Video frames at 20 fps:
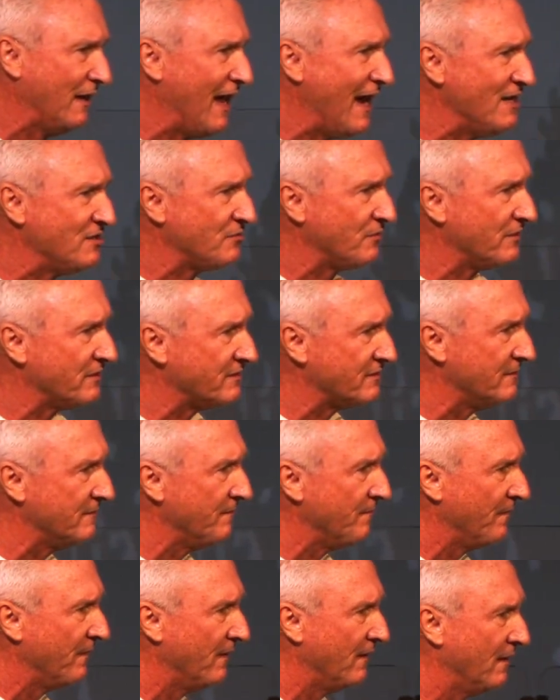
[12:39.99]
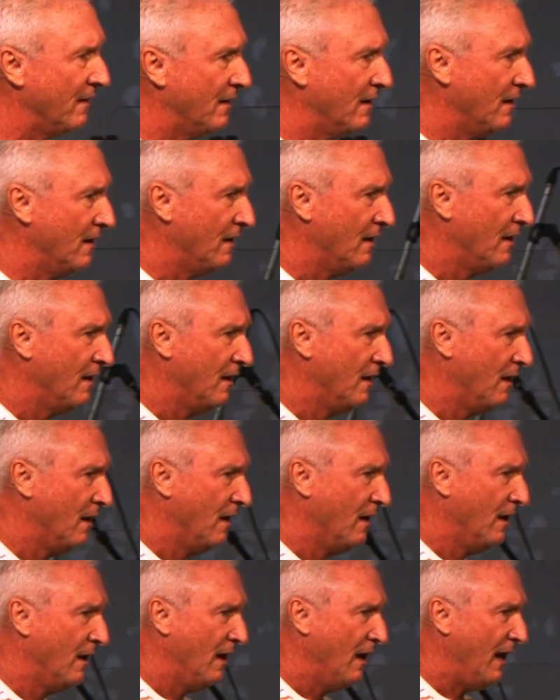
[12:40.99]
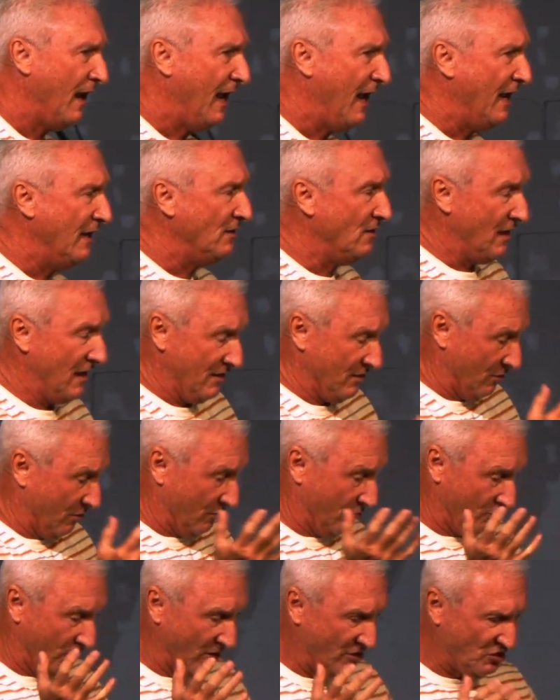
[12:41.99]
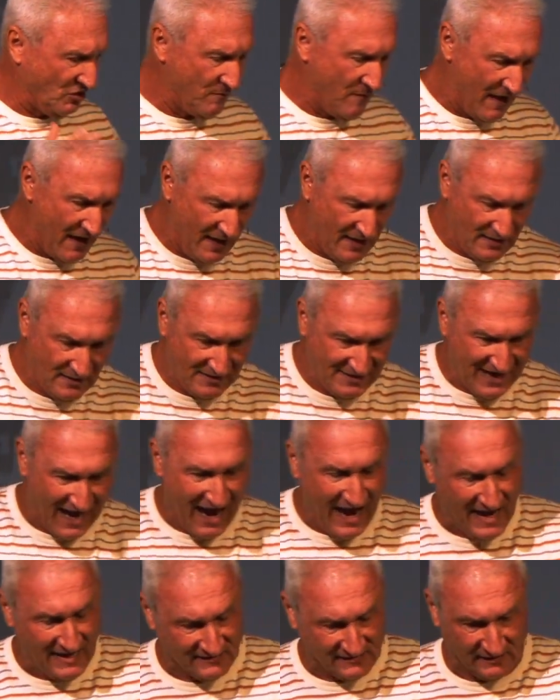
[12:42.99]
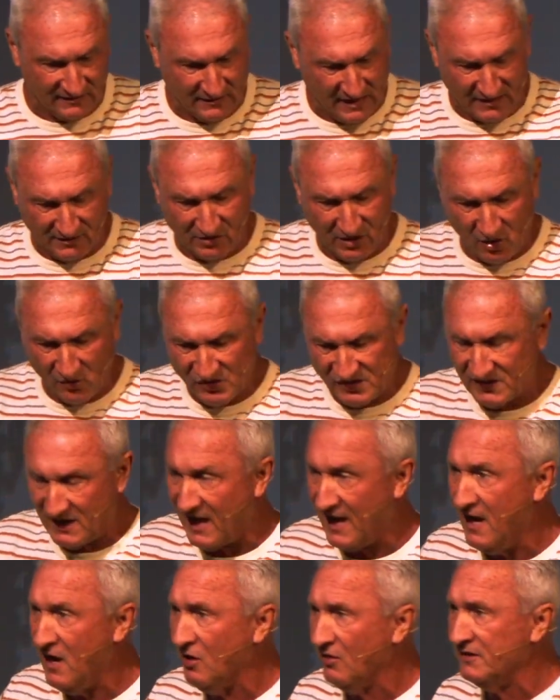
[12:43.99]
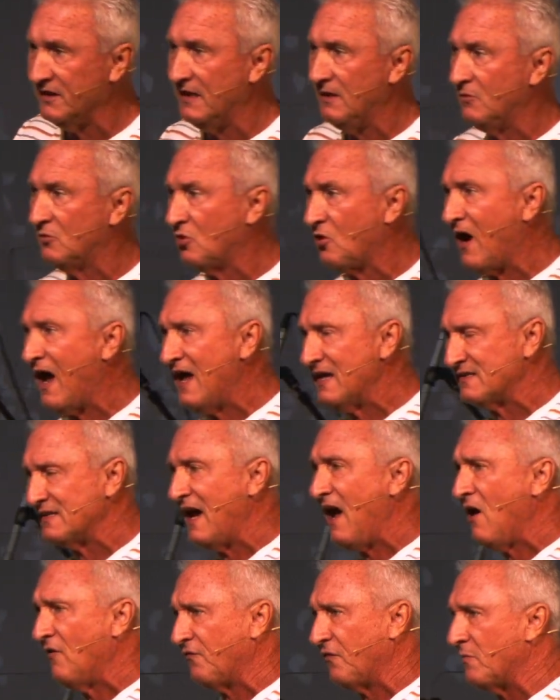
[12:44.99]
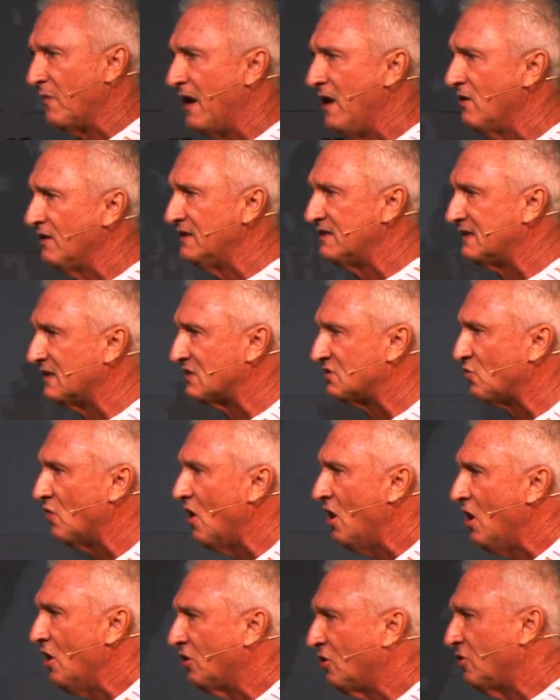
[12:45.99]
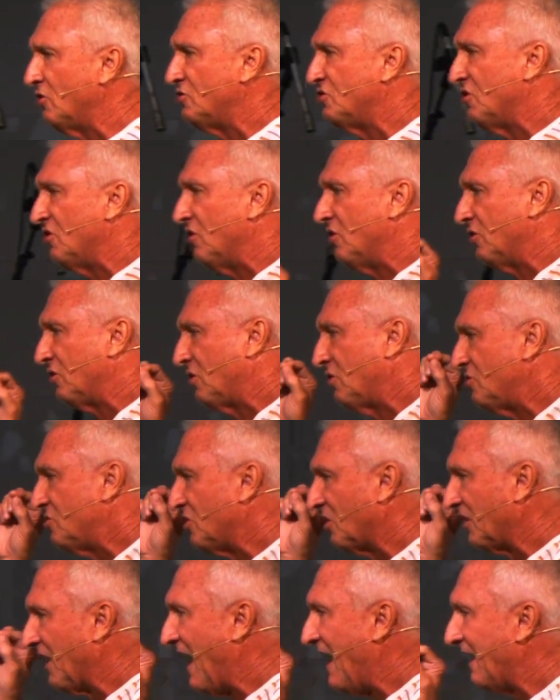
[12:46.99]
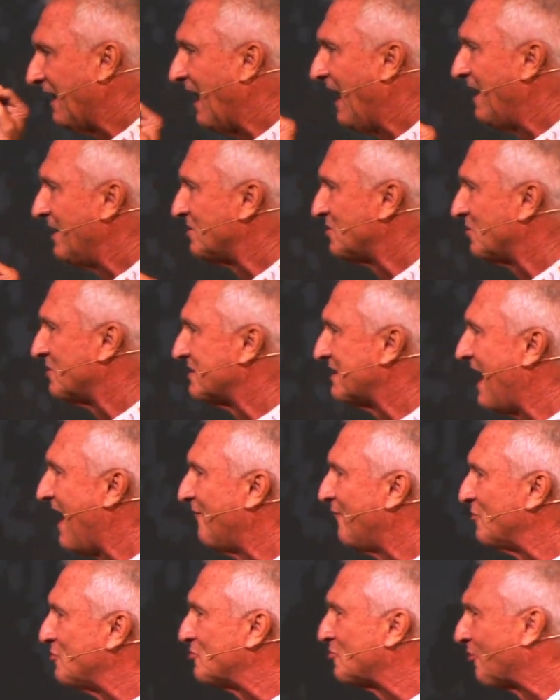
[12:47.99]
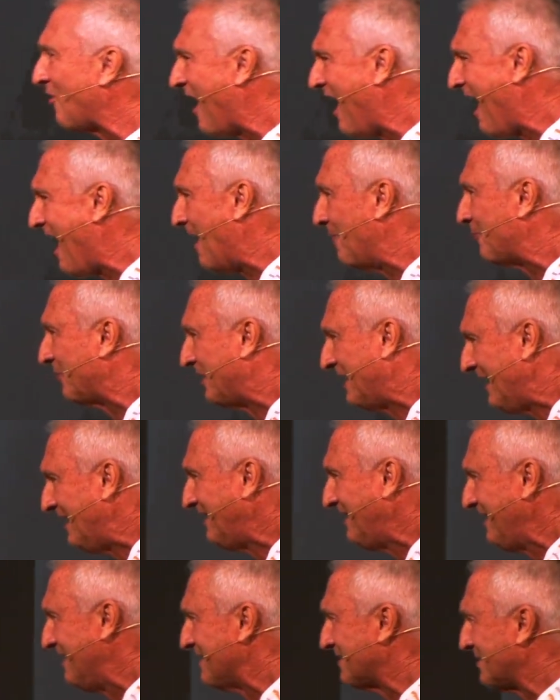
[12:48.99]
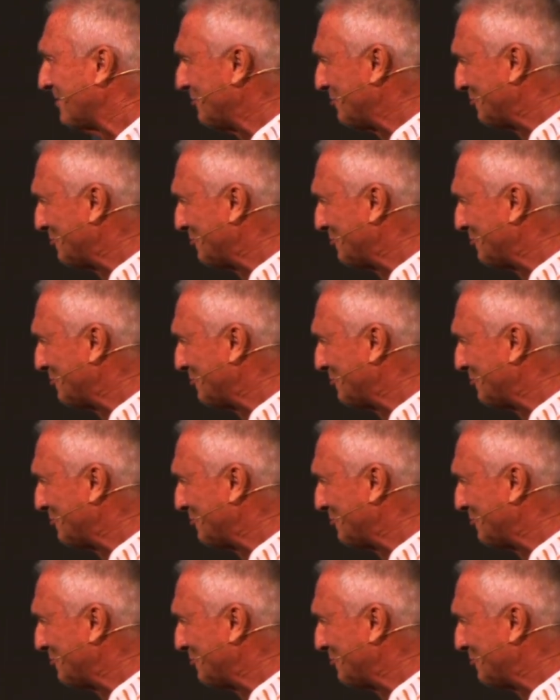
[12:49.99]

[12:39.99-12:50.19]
Lazarus. And the rich man dies and goes to hell, and he cries out from hell. He says, could you let Lazarus have a drop? Get this, a